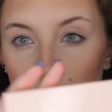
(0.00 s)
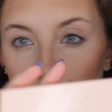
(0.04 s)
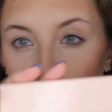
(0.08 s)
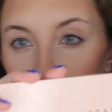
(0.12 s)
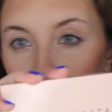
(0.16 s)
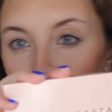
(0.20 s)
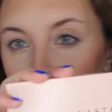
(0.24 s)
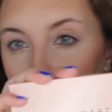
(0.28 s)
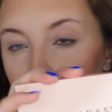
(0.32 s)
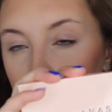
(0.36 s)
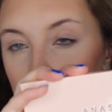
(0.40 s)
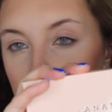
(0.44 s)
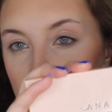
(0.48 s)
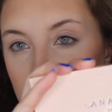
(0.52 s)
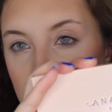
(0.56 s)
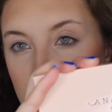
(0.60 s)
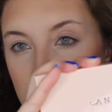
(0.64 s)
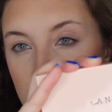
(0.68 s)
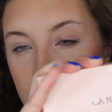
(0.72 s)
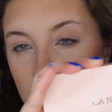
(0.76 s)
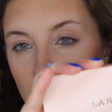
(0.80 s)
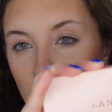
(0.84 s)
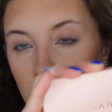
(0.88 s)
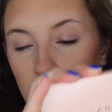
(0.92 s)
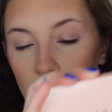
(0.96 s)
Glow Kit
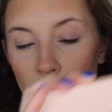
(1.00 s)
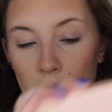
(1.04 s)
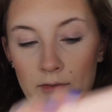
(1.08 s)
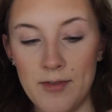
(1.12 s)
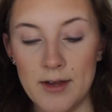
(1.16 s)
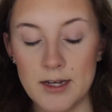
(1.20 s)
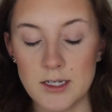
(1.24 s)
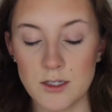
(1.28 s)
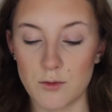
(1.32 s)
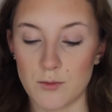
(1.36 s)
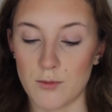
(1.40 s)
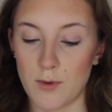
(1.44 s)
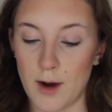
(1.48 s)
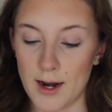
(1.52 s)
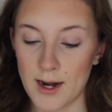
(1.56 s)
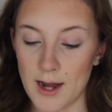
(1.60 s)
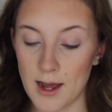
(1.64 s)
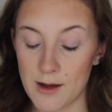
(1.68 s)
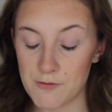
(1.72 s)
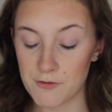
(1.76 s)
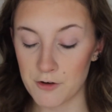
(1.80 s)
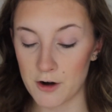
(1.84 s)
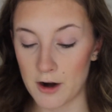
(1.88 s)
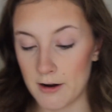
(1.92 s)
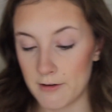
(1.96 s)
ones. I got this right
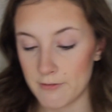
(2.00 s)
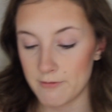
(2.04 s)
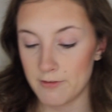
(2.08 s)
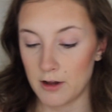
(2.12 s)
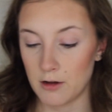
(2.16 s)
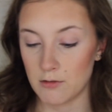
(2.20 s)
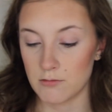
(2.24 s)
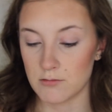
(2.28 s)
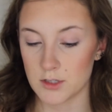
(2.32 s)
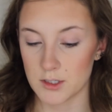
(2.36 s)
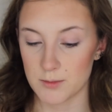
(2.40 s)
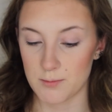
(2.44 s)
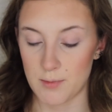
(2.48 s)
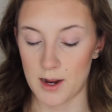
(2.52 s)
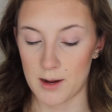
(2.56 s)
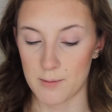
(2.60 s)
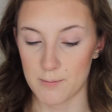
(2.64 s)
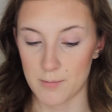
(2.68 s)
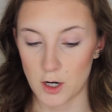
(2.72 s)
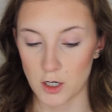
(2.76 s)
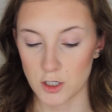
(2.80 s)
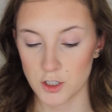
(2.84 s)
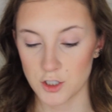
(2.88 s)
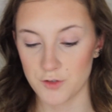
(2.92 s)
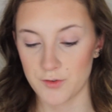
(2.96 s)
after I filmed my
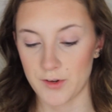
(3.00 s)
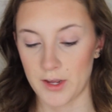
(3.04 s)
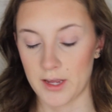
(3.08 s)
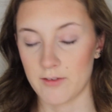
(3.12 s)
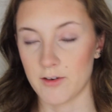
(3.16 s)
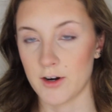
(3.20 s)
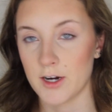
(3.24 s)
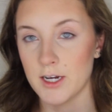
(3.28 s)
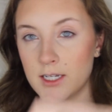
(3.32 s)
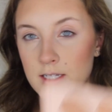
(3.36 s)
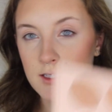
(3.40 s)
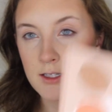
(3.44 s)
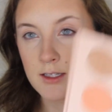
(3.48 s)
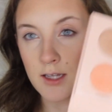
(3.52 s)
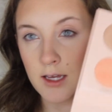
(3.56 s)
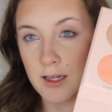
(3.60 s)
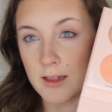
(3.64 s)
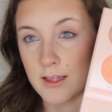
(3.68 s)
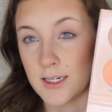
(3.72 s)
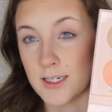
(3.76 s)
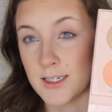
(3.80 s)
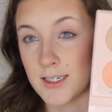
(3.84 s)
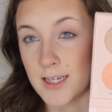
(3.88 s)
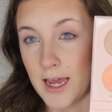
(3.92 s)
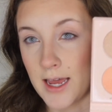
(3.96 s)
March favorites, like
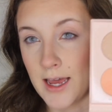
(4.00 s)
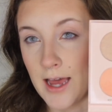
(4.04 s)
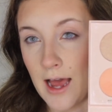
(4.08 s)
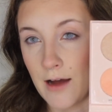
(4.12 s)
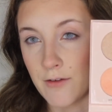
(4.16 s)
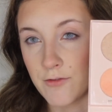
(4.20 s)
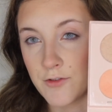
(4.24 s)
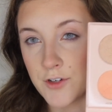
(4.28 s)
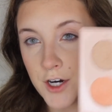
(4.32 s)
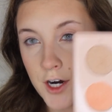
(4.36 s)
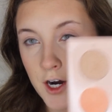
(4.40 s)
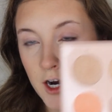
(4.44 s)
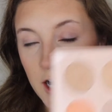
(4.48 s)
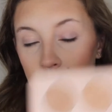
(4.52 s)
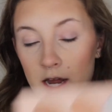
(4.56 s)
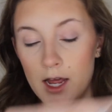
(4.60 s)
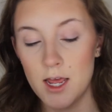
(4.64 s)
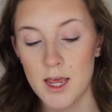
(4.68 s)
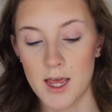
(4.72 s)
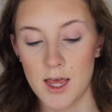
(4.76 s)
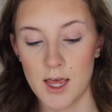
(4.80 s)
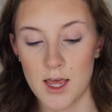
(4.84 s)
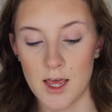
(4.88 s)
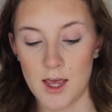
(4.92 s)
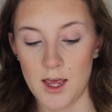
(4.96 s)
the day after.
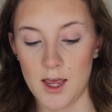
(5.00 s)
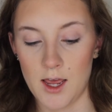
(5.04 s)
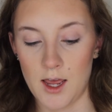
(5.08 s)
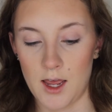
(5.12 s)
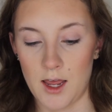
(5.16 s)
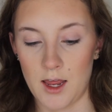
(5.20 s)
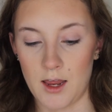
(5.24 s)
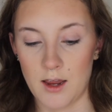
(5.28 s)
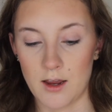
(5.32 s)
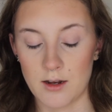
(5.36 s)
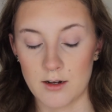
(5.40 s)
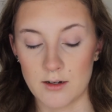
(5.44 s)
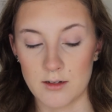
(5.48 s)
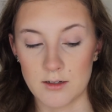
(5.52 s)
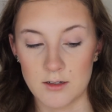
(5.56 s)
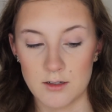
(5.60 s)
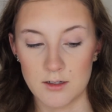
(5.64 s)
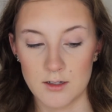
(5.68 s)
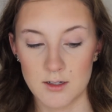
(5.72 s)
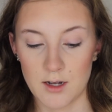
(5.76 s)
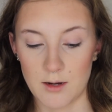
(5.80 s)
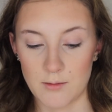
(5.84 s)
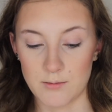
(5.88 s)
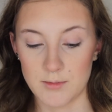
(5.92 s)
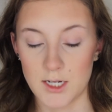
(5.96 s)

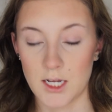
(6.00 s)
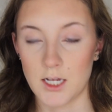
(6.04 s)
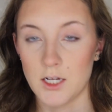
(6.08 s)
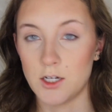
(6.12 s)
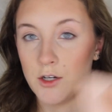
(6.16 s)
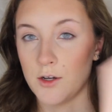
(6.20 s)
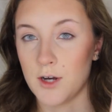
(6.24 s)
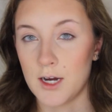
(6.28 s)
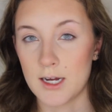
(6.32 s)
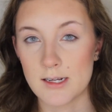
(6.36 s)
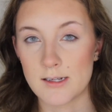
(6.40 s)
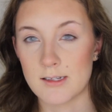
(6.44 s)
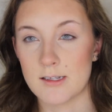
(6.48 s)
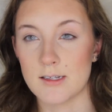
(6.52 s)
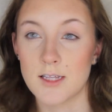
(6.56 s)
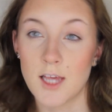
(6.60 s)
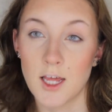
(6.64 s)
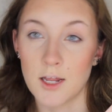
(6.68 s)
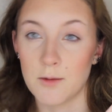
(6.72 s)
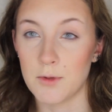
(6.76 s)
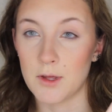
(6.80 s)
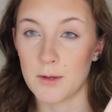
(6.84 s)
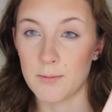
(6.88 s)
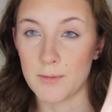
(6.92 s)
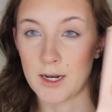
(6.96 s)
And I'm telling you guys, it's
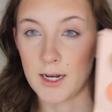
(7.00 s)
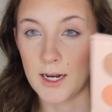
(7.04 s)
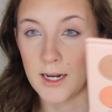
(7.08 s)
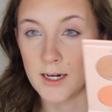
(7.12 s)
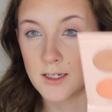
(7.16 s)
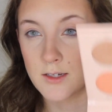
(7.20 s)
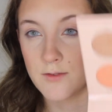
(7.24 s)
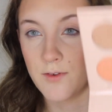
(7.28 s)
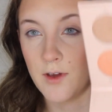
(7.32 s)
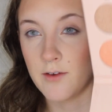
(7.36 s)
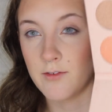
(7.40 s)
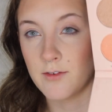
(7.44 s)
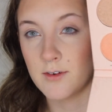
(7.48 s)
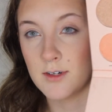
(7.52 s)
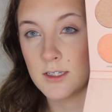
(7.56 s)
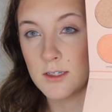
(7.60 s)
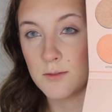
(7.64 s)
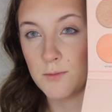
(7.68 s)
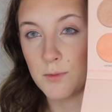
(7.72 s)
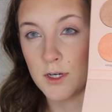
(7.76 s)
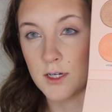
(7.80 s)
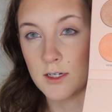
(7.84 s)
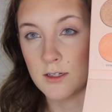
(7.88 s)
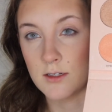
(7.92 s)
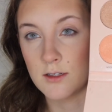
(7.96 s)
gonna be my next favorites
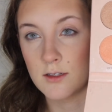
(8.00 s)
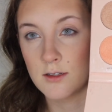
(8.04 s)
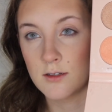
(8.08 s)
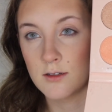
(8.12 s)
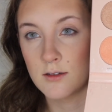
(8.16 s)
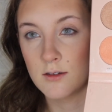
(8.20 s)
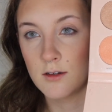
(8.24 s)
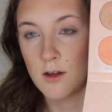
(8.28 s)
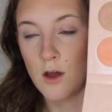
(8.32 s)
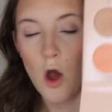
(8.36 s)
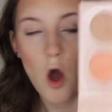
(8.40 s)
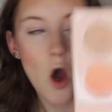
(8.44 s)
because